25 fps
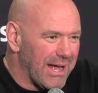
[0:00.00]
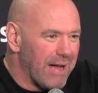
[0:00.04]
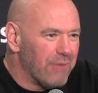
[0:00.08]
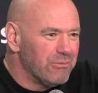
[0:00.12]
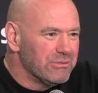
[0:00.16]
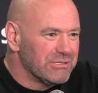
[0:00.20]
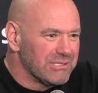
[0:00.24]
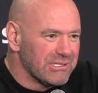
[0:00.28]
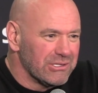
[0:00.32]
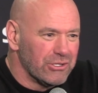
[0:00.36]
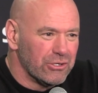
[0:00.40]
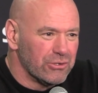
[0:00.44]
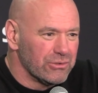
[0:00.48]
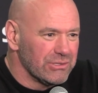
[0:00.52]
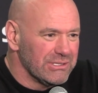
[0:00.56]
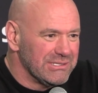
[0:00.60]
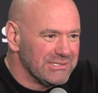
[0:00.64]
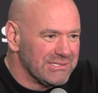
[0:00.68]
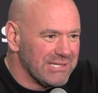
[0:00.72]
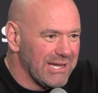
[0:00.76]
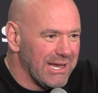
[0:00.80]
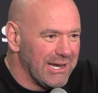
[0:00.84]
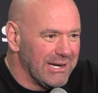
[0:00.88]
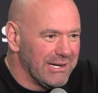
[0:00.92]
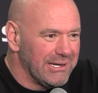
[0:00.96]
I was literally
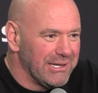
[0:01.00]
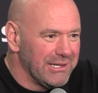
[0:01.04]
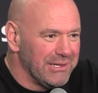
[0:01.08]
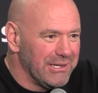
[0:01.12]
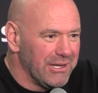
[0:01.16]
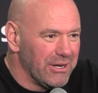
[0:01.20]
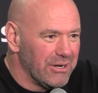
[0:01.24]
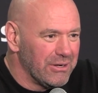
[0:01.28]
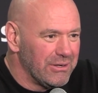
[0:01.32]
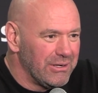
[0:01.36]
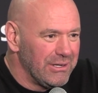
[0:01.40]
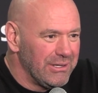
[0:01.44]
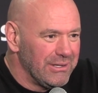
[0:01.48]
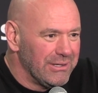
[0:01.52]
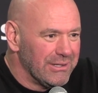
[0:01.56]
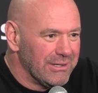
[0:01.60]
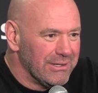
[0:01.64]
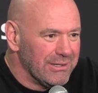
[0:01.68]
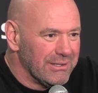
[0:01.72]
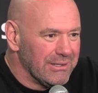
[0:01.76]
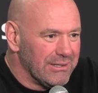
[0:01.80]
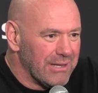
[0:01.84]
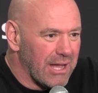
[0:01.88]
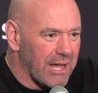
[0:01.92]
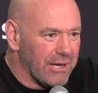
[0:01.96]
standing in there
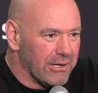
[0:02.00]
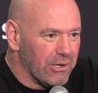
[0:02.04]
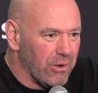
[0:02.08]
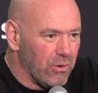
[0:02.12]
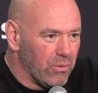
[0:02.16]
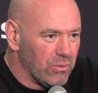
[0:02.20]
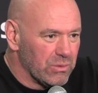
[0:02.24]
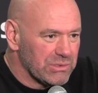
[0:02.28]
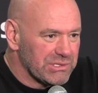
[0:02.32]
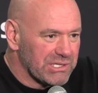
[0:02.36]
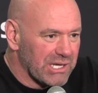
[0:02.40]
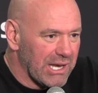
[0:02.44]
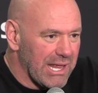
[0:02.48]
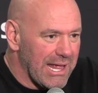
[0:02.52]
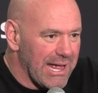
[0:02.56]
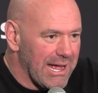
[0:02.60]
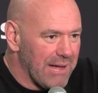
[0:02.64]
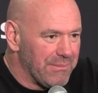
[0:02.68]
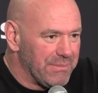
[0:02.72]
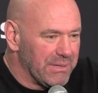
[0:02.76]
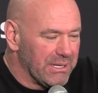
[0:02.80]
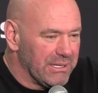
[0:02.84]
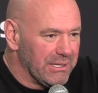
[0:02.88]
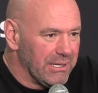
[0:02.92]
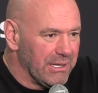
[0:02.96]
not knowing what was going to
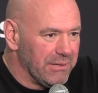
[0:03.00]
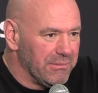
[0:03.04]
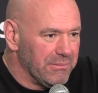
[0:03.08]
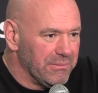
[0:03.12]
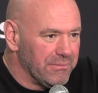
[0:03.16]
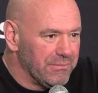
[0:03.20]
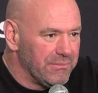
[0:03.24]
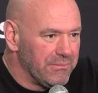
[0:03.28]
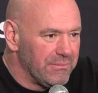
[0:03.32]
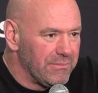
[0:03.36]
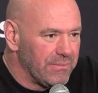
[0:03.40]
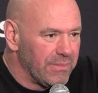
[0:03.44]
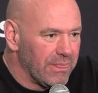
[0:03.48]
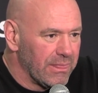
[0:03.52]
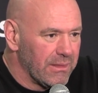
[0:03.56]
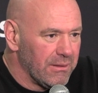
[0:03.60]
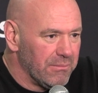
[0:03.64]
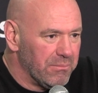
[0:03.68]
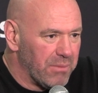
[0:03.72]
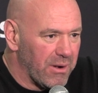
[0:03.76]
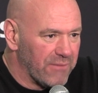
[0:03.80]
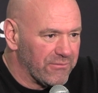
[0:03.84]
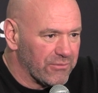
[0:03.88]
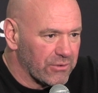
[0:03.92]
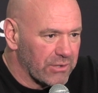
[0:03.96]
happen, and then
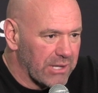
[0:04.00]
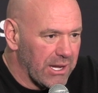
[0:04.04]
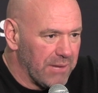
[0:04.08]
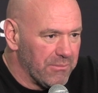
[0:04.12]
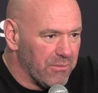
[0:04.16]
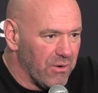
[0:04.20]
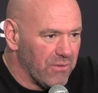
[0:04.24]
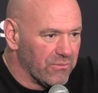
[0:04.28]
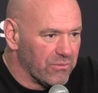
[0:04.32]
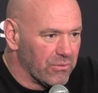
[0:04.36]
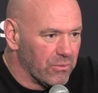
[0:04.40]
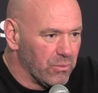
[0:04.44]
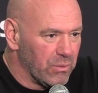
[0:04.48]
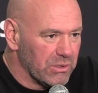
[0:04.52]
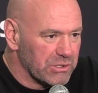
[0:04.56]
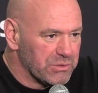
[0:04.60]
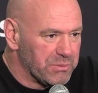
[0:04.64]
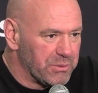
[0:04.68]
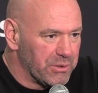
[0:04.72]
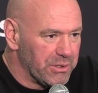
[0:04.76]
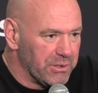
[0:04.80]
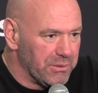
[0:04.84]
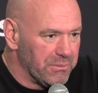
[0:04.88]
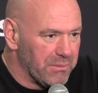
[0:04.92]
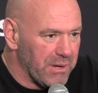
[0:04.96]
Buffer came over and
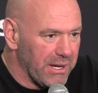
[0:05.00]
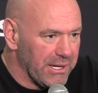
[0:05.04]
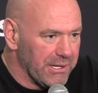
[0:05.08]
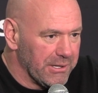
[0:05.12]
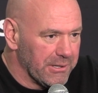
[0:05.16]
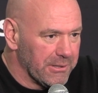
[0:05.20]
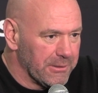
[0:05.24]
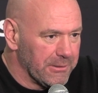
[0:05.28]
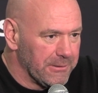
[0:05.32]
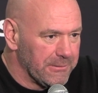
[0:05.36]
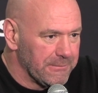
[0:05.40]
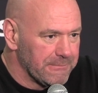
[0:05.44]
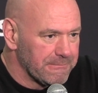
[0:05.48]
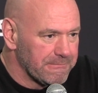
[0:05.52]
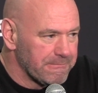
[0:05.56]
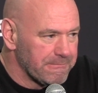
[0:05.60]
whispered in my ear.